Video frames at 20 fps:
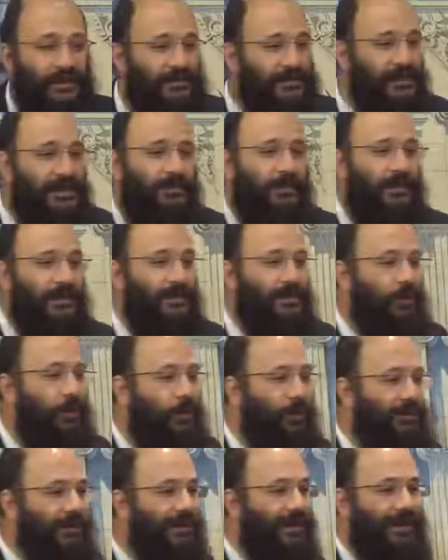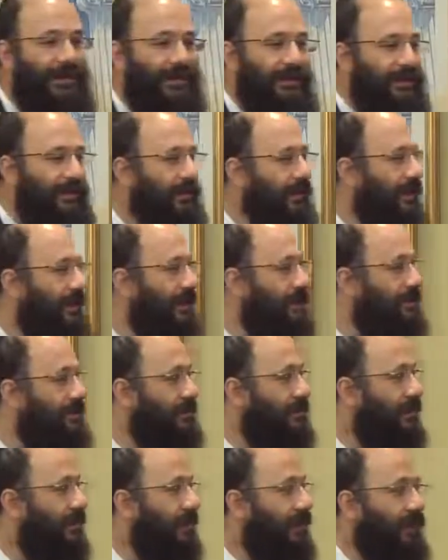Does anybody know what a chalil
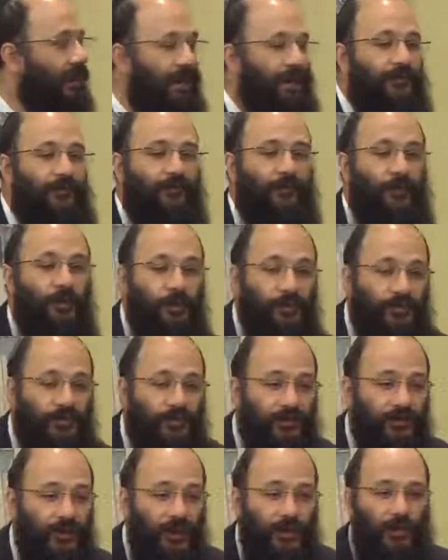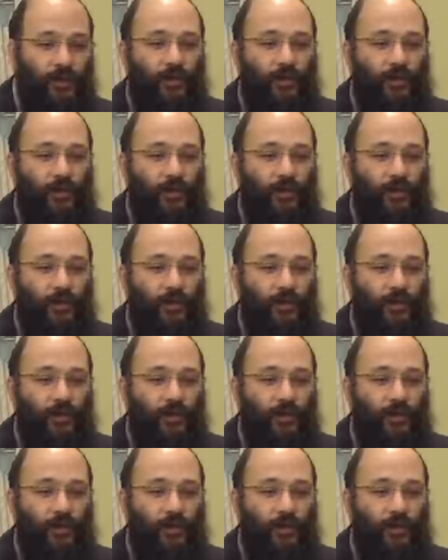is? A flute.